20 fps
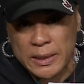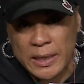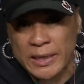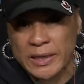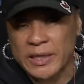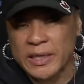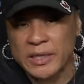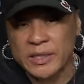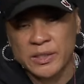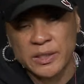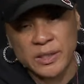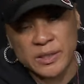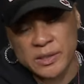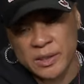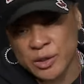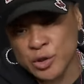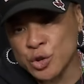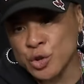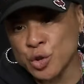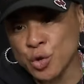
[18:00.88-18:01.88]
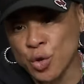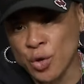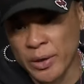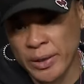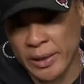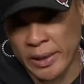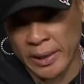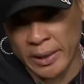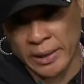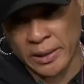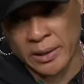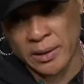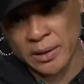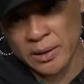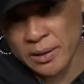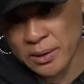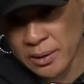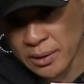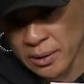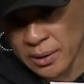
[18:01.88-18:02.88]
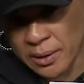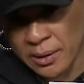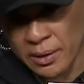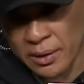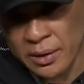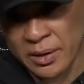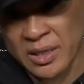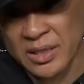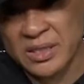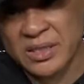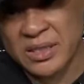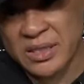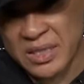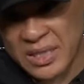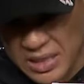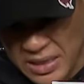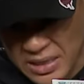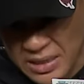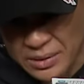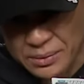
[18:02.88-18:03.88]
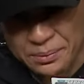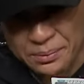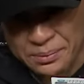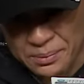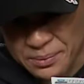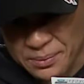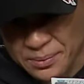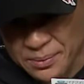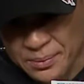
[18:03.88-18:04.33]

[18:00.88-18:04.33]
enjoying this team,